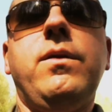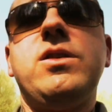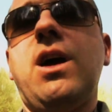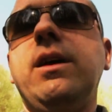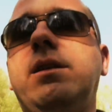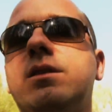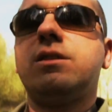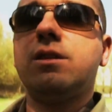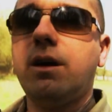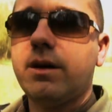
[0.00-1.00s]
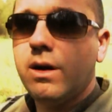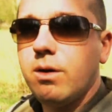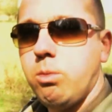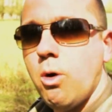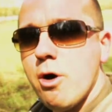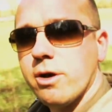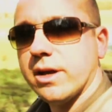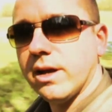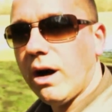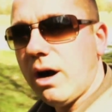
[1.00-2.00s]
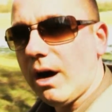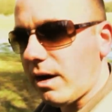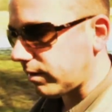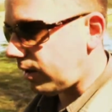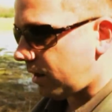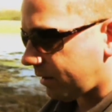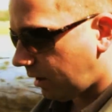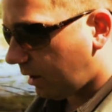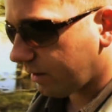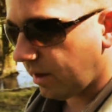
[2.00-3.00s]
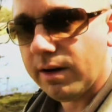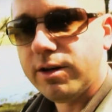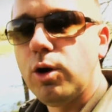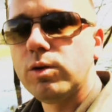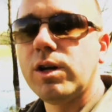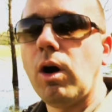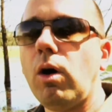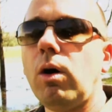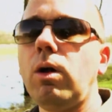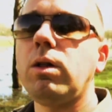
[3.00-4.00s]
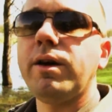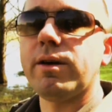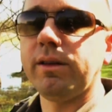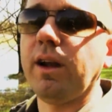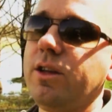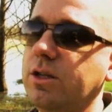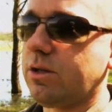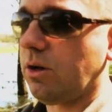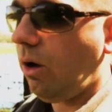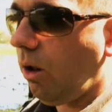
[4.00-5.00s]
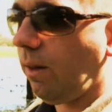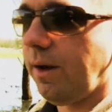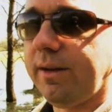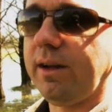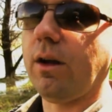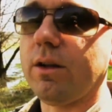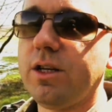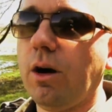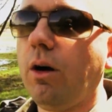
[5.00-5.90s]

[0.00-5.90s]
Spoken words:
Scientists are working hard, and they're using all their intelligence, all their technology,